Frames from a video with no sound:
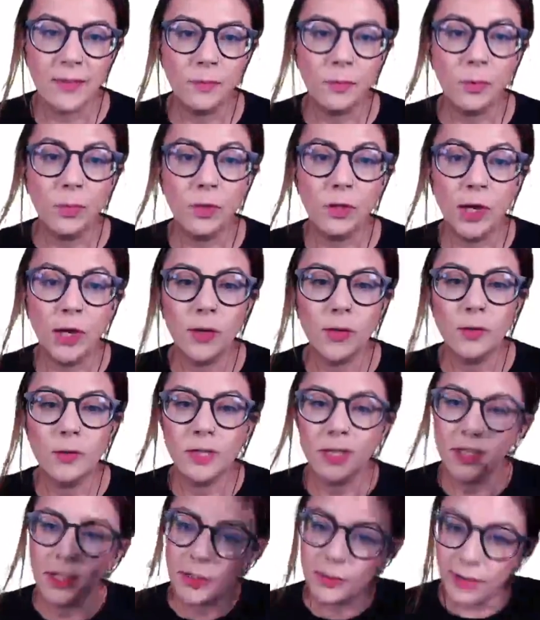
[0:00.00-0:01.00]
will
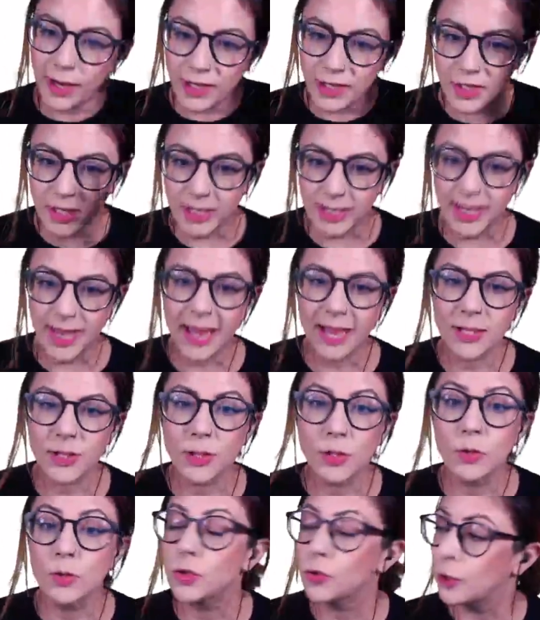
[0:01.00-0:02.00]
load gradually as
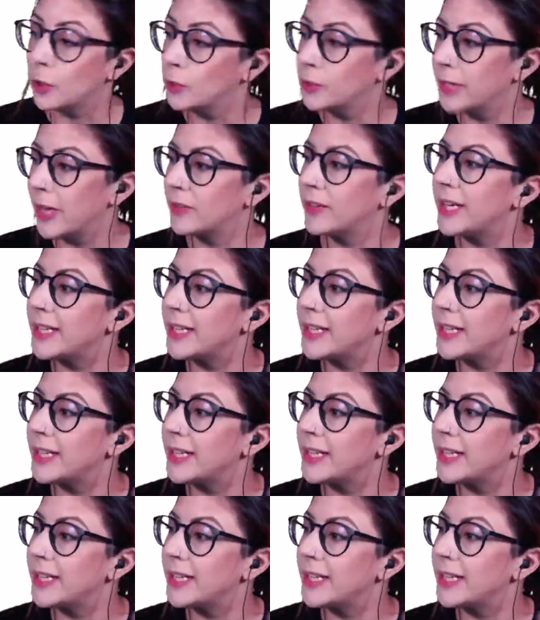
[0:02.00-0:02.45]
you scroll down. It